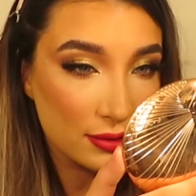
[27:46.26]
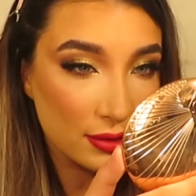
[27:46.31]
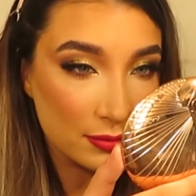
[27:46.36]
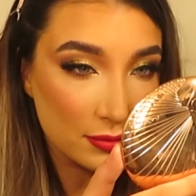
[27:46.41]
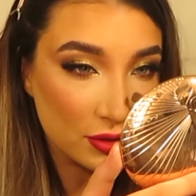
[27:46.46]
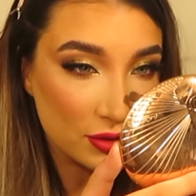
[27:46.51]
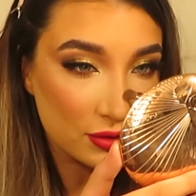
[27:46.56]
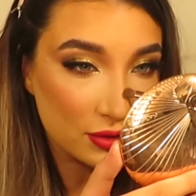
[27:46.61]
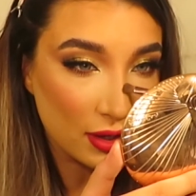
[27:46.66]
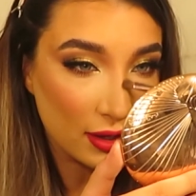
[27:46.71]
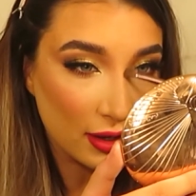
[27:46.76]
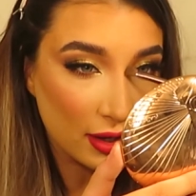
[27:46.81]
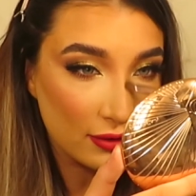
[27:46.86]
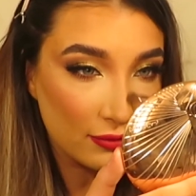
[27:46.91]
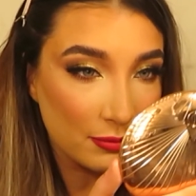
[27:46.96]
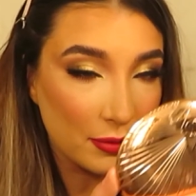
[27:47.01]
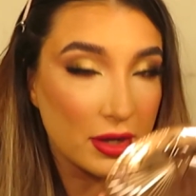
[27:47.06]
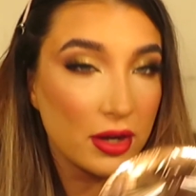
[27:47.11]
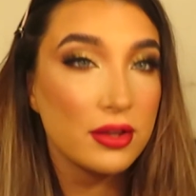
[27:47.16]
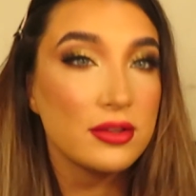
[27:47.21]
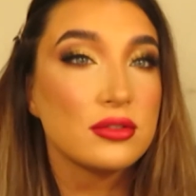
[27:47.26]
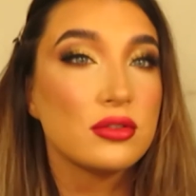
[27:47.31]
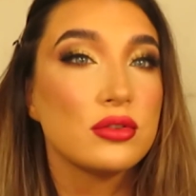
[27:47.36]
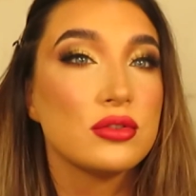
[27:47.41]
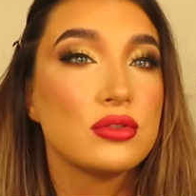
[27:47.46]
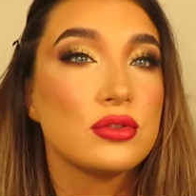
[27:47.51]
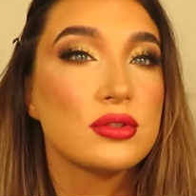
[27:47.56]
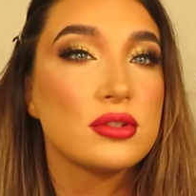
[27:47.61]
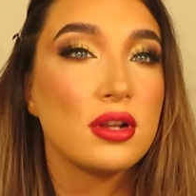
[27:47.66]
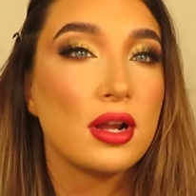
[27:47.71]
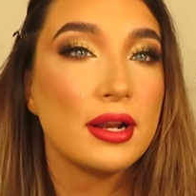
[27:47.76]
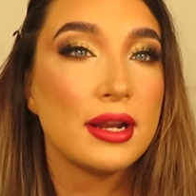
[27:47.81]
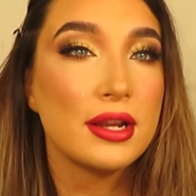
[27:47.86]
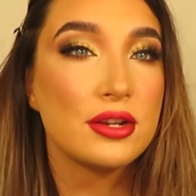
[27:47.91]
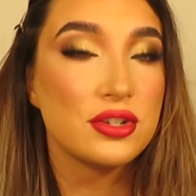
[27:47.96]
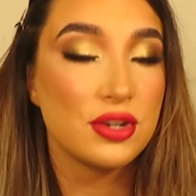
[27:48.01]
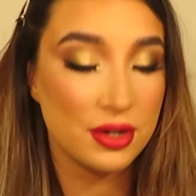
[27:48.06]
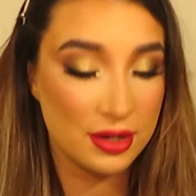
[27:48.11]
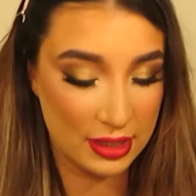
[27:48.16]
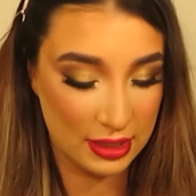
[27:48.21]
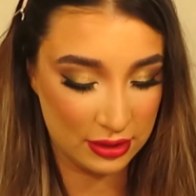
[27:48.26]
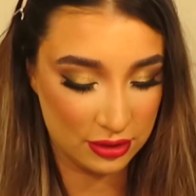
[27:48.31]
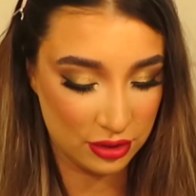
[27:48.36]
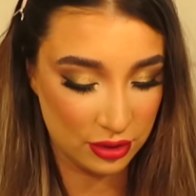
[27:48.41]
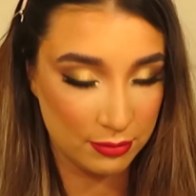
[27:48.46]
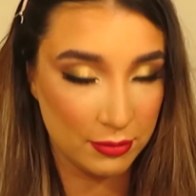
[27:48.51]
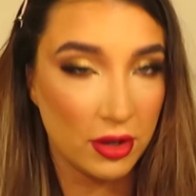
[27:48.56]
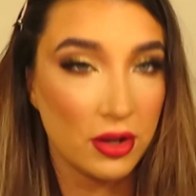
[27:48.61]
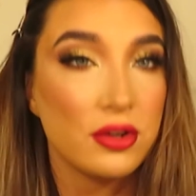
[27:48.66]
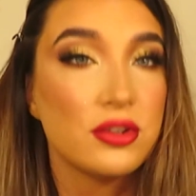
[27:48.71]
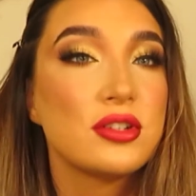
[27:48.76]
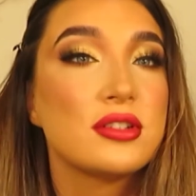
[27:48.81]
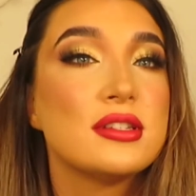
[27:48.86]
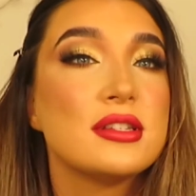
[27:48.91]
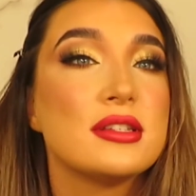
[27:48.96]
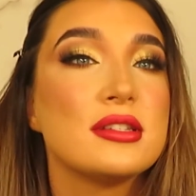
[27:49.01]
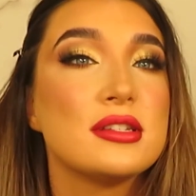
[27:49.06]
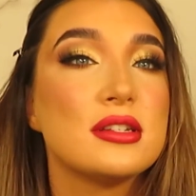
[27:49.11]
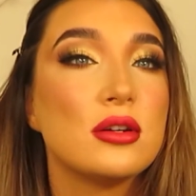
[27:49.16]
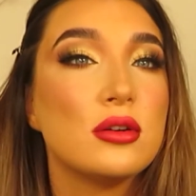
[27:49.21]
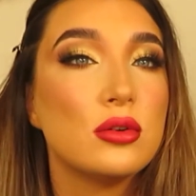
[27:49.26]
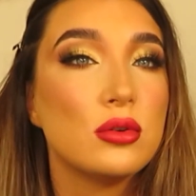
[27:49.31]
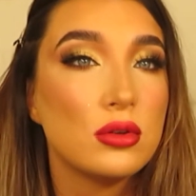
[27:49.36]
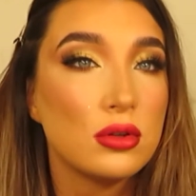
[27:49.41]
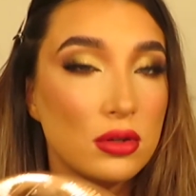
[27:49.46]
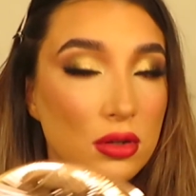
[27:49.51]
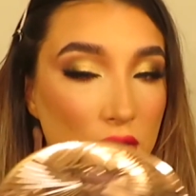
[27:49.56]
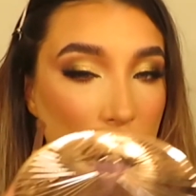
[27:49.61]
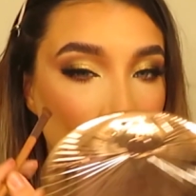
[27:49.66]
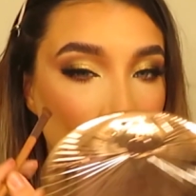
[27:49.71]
I'm just going over my nose contour slightly. I shouldn't need too much because it's still